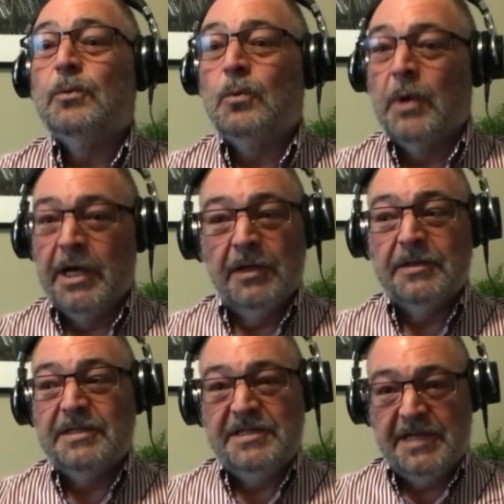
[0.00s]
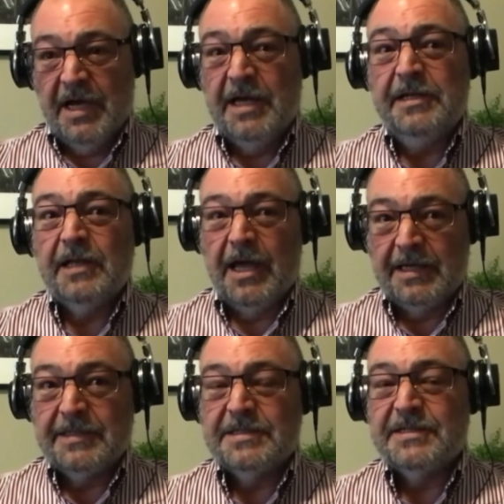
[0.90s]
well done
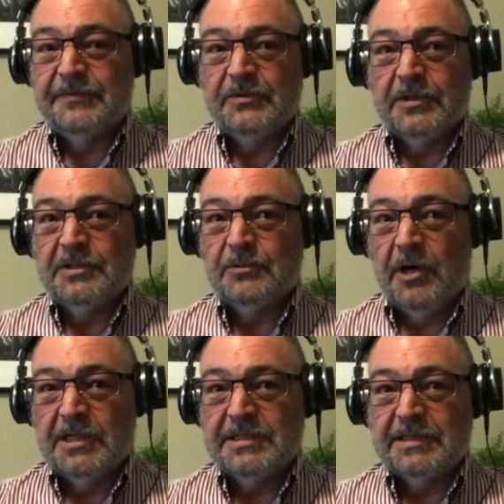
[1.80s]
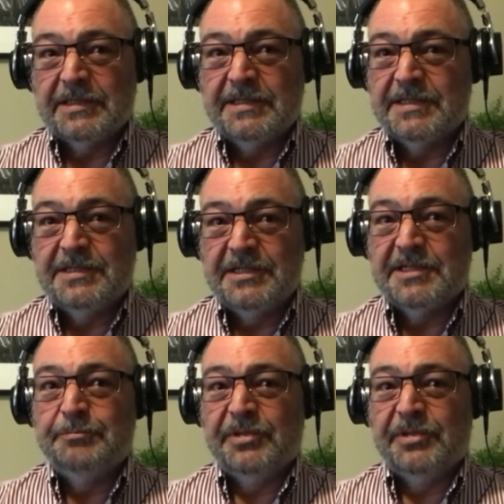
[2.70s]
likeness of George Washington. It's just